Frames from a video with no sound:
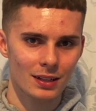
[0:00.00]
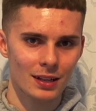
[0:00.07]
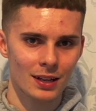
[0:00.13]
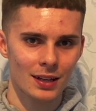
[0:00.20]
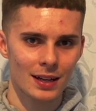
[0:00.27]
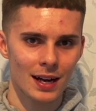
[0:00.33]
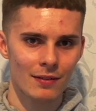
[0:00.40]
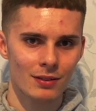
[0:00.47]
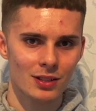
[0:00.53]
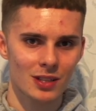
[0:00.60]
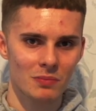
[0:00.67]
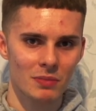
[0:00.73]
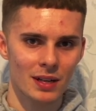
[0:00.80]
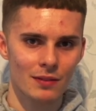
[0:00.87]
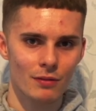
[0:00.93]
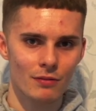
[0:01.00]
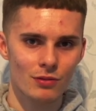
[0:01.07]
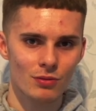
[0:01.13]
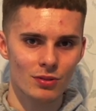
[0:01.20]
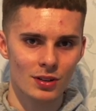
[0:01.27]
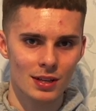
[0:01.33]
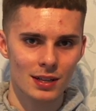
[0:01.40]
And I haven't seen many
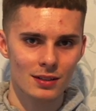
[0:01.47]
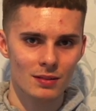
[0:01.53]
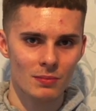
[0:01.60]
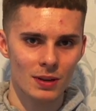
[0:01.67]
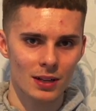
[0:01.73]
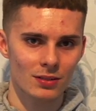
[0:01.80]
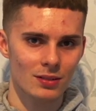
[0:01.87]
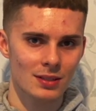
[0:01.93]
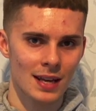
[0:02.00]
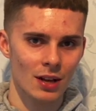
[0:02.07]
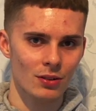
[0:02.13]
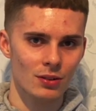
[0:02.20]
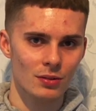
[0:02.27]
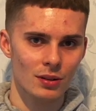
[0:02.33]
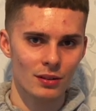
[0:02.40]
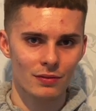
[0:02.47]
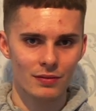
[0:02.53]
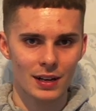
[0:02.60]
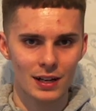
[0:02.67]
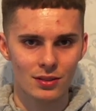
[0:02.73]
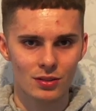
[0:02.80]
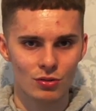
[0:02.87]
reviews on it to be able to tell you if
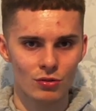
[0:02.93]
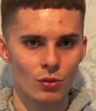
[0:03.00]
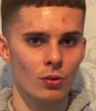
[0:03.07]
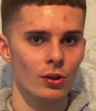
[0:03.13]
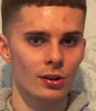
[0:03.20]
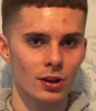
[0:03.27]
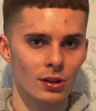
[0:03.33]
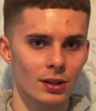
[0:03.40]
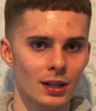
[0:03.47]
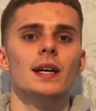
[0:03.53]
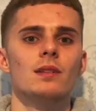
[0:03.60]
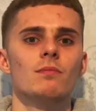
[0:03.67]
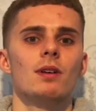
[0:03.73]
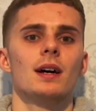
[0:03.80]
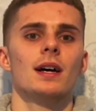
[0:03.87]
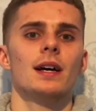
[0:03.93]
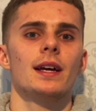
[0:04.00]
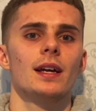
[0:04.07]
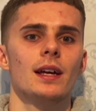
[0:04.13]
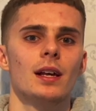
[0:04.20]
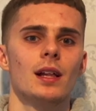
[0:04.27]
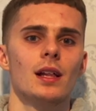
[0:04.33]
that's true or not. That is
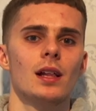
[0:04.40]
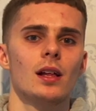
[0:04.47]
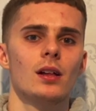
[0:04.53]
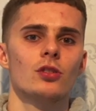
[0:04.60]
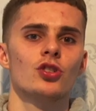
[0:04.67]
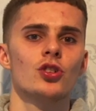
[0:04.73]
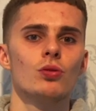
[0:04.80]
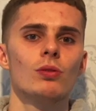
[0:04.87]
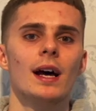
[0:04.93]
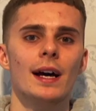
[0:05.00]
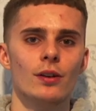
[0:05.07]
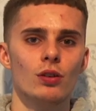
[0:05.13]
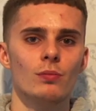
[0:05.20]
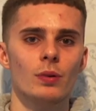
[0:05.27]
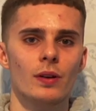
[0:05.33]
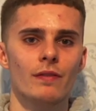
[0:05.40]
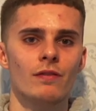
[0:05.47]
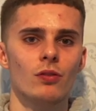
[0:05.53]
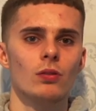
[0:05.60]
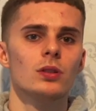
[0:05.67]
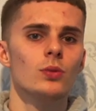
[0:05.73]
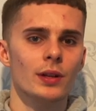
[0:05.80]
my shoe lineup
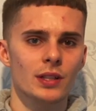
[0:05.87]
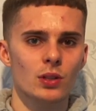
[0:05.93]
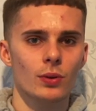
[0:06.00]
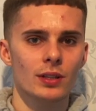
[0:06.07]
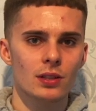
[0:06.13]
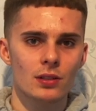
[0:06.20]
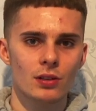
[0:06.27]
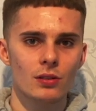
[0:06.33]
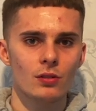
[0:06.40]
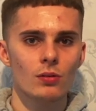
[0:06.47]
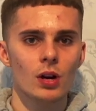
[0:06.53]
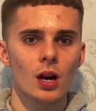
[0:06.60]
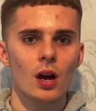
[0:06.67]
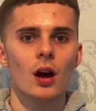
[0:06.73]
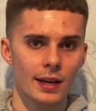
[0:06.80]
for 2022.